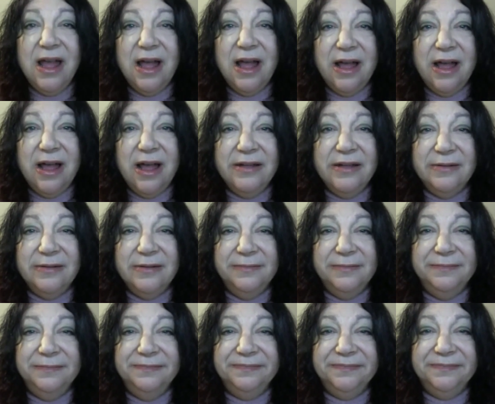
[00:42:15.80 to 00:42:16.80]

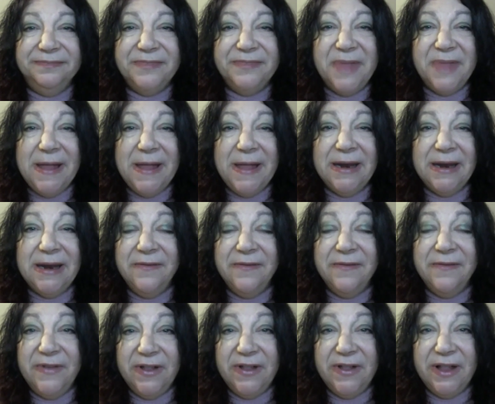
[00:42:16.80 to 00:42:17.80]
I'm not an
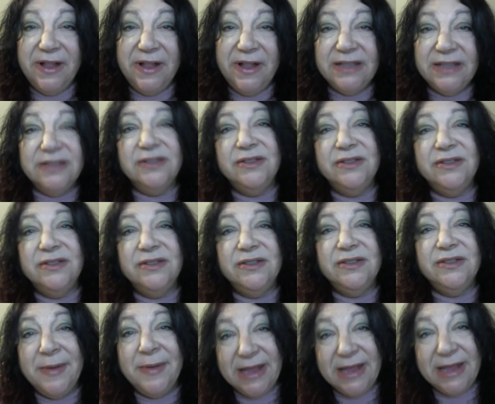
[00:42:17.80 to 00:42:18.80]
affiliate, so some of
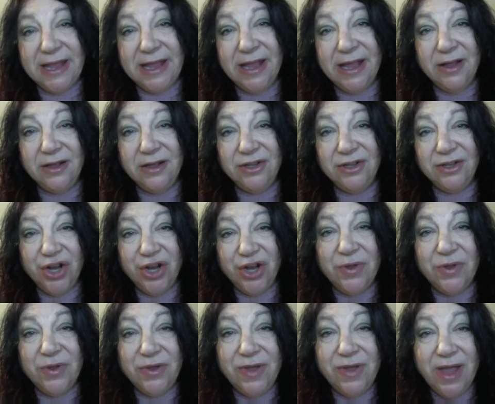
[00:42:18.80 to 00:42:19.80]
them I can't
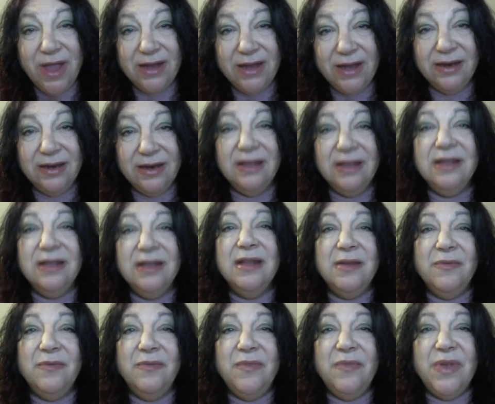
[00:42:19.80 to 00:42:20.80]
share with you yet.
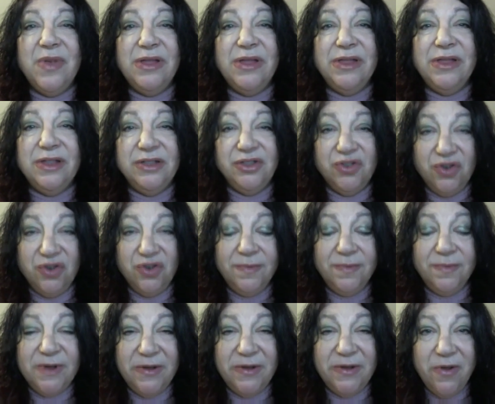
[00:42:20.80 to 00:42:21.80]
But the
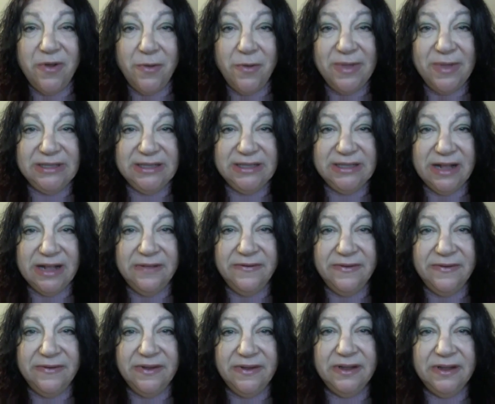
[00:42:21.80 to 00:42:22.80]
script I wrote myself
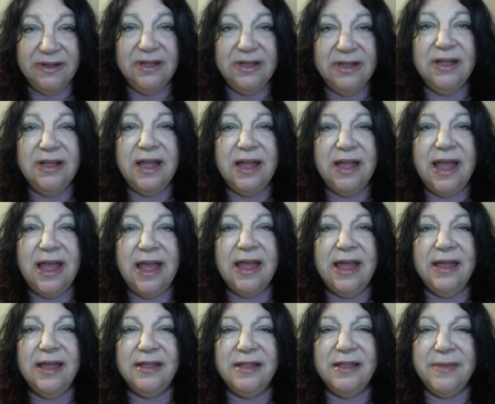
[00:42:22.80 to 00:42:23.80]

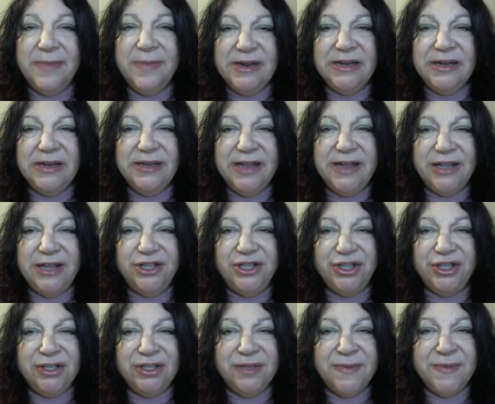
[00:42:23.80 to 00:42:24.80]
and the
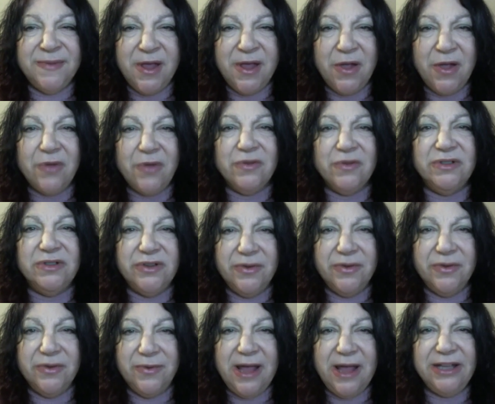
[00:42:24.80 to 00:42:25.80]
meditation's my own,
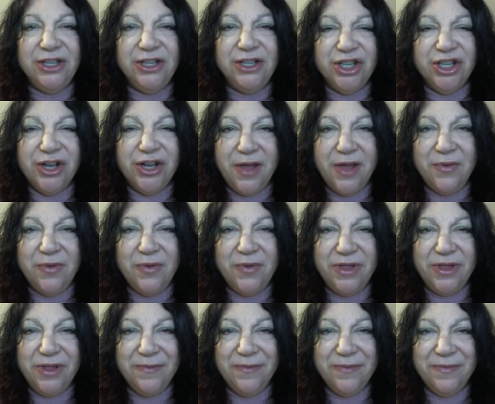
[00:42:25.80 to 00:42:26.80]
so I can share that
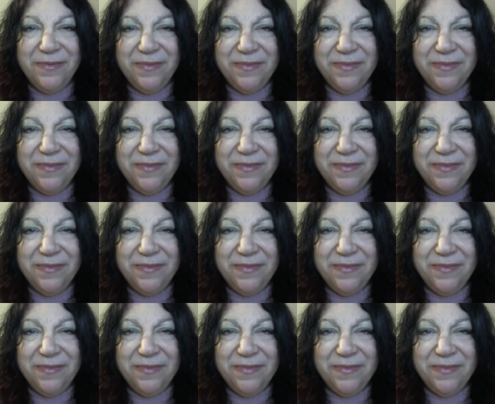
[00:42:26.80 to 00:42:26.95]
with you.